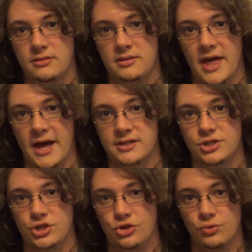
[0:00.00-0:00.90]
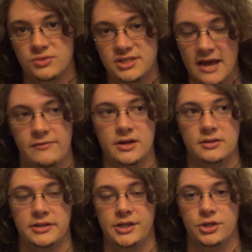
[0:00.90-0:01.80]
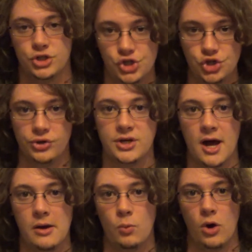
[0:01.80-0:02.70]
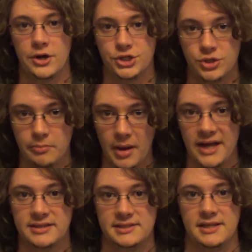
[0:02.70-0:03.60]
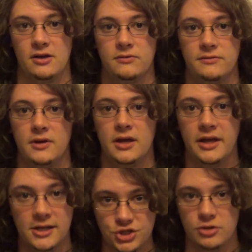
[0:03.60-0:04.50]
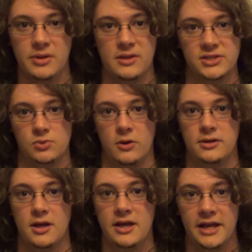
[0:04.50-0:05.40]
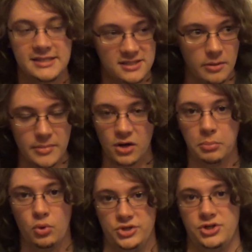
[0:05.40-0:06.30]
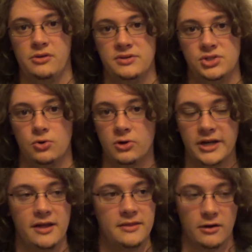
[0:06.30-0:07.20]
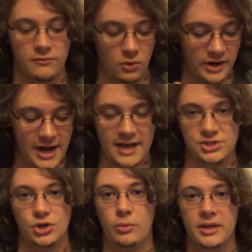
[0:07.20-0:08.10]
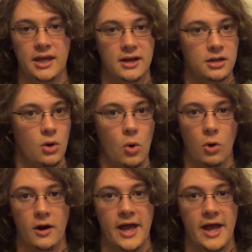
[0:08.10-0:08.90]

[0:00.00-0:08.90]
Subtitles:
that you definitely should not watch by itself, it should be this one. It's the middle portion of the story, and therefore it has no beginning or